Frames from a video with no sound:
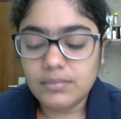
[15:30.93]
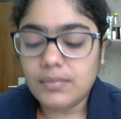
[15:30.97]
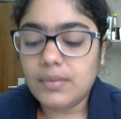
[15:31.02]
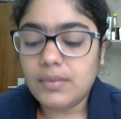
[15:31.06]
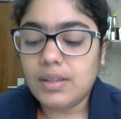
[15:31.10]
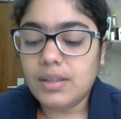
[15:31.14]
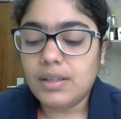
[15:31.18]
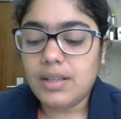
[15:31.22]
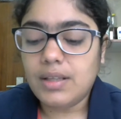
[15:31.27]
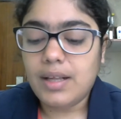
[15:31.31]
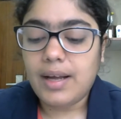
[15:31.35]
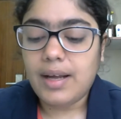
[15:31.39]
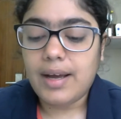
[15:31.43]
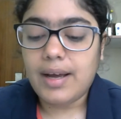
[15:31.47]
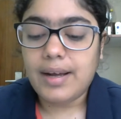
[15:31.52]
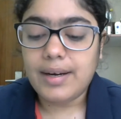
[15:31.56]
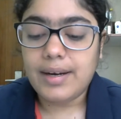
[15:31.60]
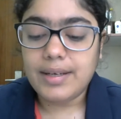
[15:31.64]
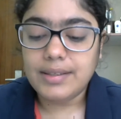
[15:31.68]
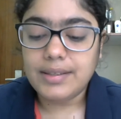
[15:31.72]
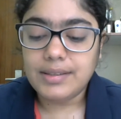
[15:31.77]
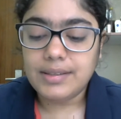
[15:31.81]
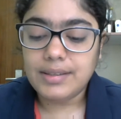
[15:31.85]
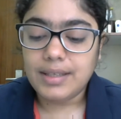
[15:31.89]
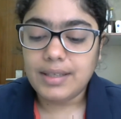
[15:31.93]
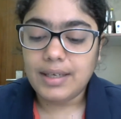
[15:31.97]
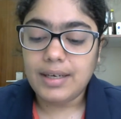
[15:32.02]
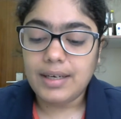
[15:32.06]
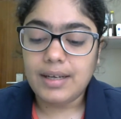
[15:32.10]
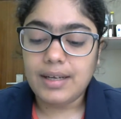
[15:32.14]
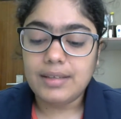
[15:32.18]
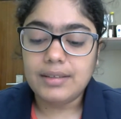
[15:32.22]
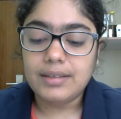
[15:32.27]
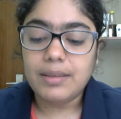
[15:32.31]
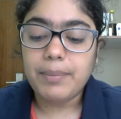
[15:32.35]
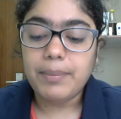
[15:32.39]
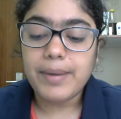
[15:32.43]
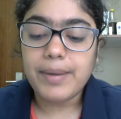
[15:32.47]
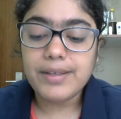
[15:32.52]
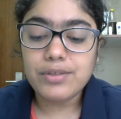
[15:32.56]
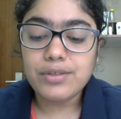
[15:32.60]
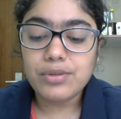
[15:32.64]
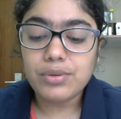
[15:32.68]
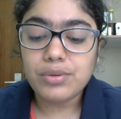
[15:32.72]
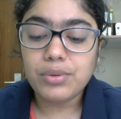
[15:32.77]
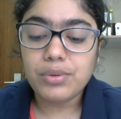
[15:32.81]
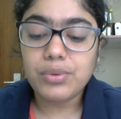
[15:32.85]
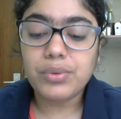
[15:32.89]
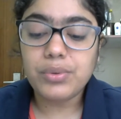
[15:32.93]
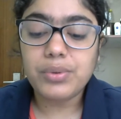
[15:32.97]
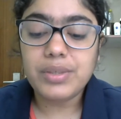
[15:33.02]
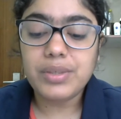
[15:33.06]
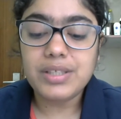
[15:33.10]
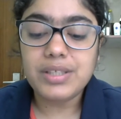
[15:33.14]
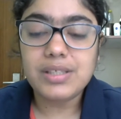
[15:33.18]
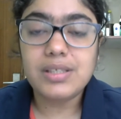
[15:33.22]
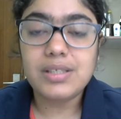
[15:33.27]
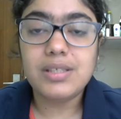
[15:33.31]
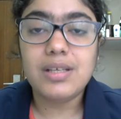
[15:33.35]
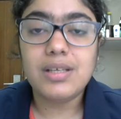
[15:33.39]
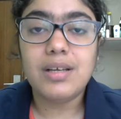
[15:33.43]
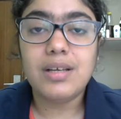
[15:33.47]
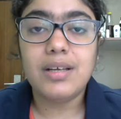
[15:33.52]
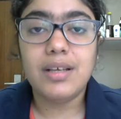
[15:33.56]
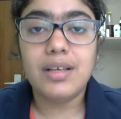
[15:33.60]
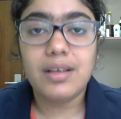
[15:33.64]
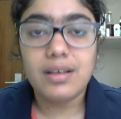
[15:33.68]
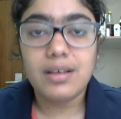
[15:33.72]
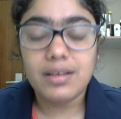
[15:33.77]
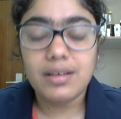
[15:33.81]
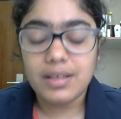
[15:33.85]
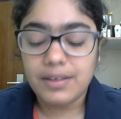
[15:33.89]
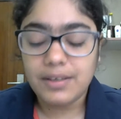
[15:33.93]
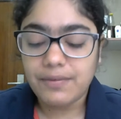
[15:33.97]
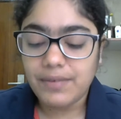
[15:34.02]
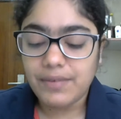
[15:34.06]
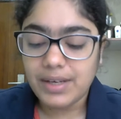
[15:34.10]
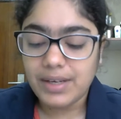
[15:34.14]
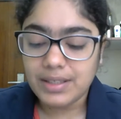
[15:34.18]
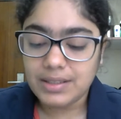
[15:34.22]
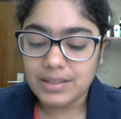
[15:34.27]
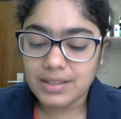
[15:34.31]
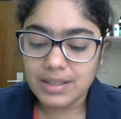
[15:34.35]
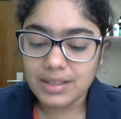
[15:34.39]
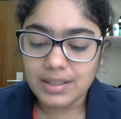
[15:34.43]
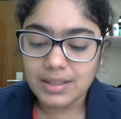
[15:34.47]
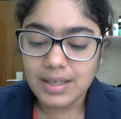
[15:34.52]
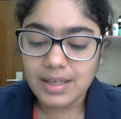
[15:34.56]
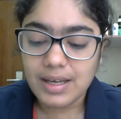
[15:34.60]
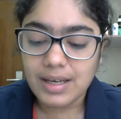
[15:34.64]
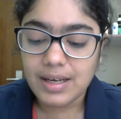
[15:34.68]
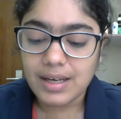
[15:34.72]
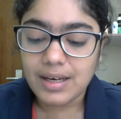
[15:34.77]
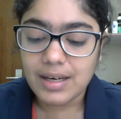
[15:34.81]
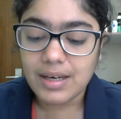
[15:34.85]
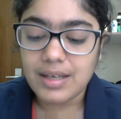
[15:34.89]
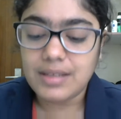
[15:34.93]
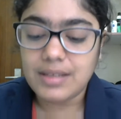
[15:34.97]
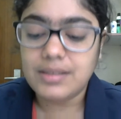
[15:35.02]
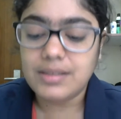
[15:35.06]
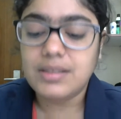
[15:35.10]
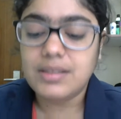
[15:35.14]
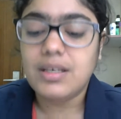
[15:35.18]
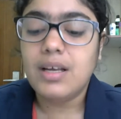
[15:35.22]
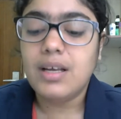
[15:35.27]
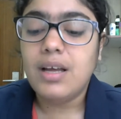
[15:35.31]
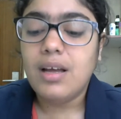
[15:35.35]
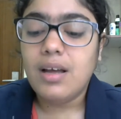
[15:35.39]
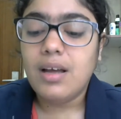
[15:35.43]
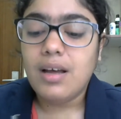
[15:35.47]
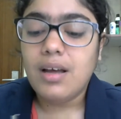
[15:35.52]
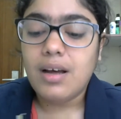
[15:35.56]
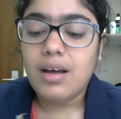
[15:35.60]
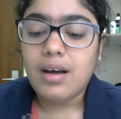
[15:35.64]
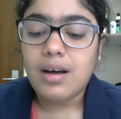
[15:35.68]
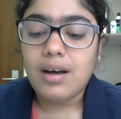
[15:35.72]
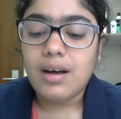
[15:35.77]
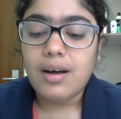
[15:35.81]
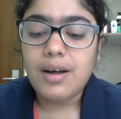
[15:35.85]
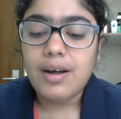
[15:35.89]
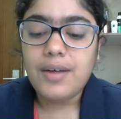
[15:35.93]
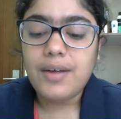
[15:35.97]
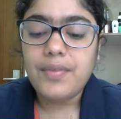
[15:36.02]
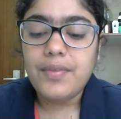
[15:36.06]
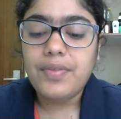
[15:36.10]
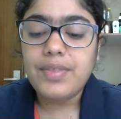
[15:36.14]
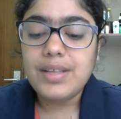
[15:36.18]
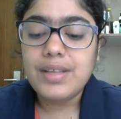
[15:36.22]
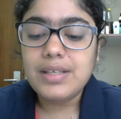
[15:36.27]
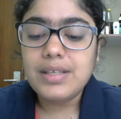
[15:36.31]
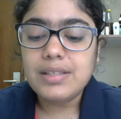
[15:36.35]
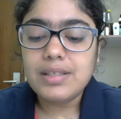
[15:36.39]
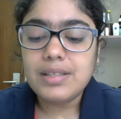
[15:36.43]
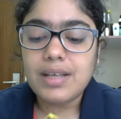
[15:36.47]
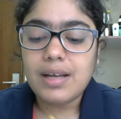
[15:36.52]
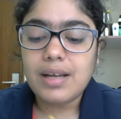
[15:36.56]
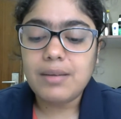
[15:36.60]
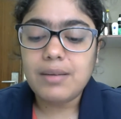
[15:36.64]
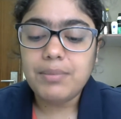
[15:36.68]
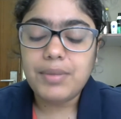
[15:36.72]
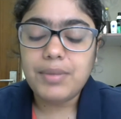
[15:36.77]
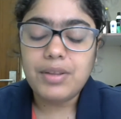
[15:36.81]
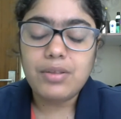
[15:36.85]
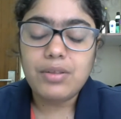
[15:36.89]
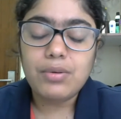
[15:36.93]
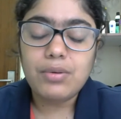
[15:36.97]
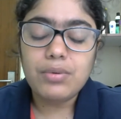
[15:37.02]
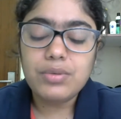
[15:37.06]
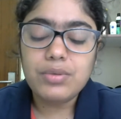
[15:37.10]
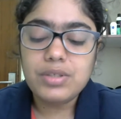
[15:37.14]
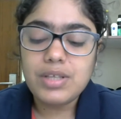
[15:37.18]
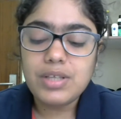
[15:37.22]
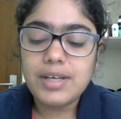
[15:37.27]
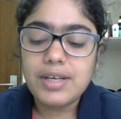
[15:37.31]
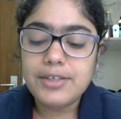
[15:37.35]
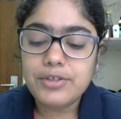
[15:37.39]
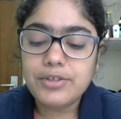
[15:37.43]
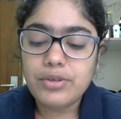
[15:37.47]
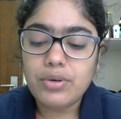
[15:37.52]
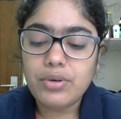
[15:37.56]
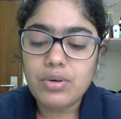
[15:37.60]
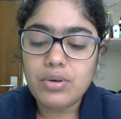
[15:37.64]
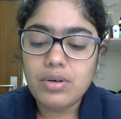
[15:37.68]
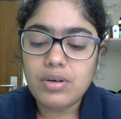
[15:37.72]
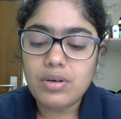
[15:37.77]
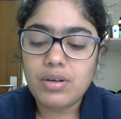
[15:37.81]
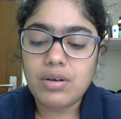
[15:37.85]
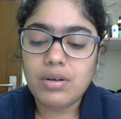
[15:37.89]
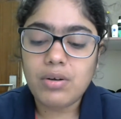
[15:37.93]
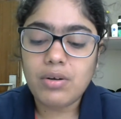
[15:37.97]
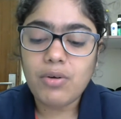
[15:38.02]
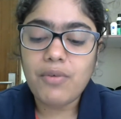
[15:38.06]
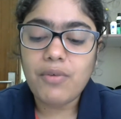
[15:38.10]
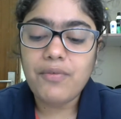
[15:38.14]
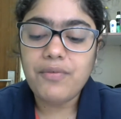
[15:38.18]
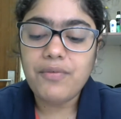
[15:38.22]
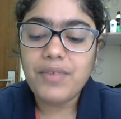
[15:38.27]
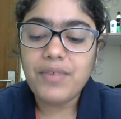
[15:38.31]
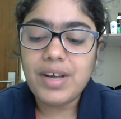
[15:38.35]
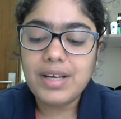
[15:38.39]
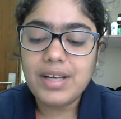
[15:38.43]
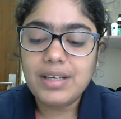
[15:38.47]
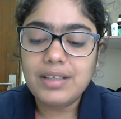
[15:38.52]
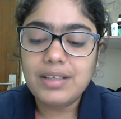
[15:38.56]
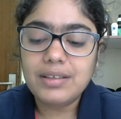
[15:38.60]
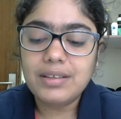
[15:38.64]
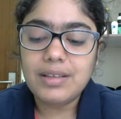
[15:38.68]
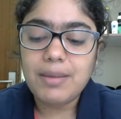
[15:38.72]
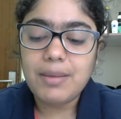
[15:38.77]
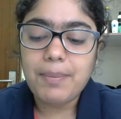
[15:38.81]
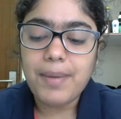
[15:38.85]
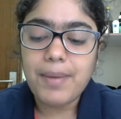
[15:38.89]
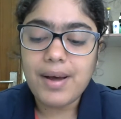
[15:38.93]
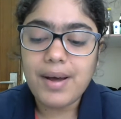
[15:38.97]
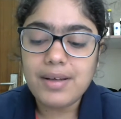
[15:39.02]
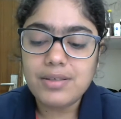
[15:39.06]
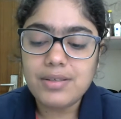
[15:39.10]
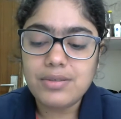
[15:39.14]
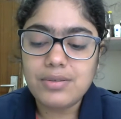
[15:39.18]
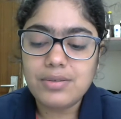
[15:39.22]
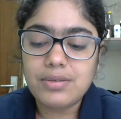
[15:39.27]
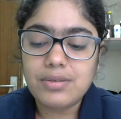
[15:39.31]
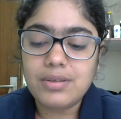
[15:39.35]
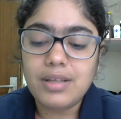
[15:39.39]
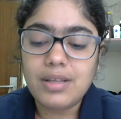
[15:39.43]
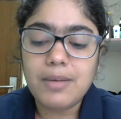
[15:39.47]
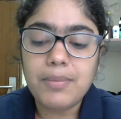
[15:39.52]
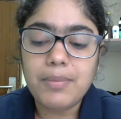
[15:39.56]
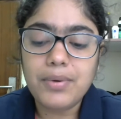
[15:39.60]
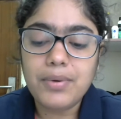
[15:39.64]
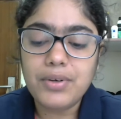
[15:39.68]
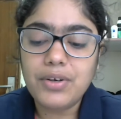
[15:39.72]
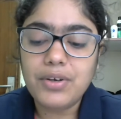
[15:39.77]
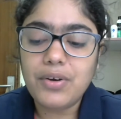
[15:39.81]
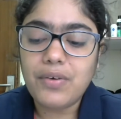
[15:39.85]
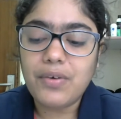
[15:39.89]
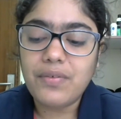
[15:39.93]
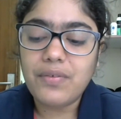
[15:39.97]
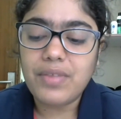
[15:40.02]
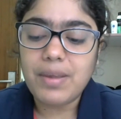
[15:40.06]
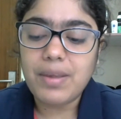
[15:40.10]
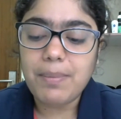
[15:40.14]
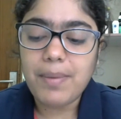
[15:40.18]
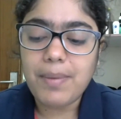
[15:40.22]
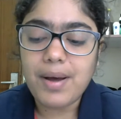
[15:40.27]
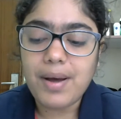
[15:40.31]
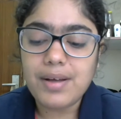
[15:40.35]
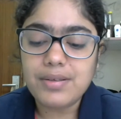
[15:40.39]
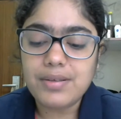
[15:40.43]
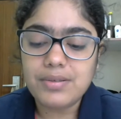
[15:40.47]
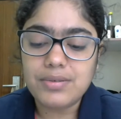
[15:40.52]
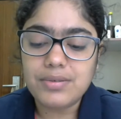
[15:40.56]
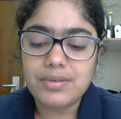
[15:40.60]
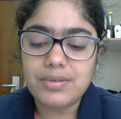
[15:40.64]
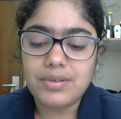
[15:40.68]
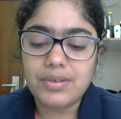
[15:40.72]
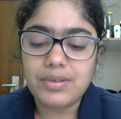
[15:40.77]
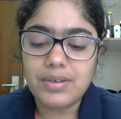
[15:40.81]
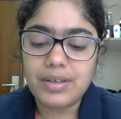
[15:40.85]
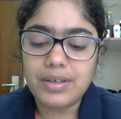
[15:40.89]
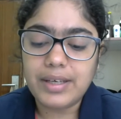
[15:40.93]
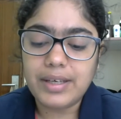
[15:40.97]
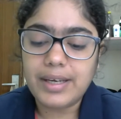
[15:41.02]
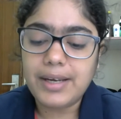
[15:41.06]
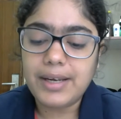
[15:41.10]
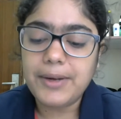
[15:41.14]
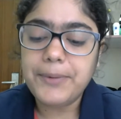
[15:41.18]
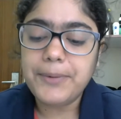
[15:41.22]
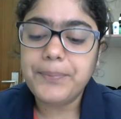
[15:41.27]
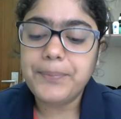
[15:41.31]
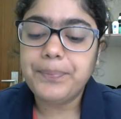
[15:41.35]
the arrested and the person who is effecting the arrest. This can be through touch or confining the body of the person, okay?